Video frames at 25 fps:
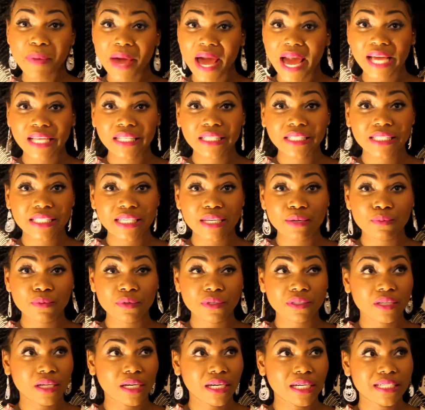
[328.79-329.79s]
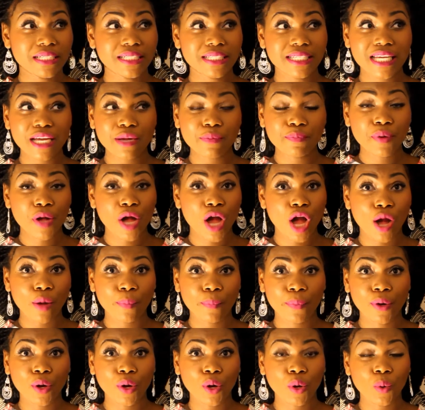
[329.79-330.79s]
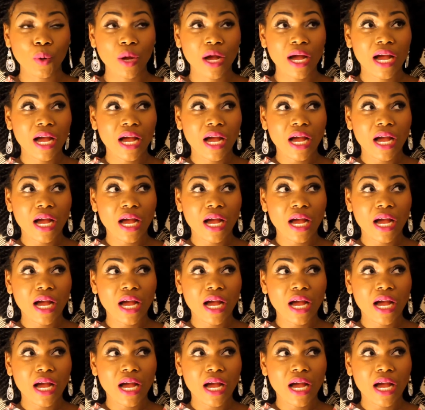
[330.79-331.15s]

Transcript: pansy was like a deep purple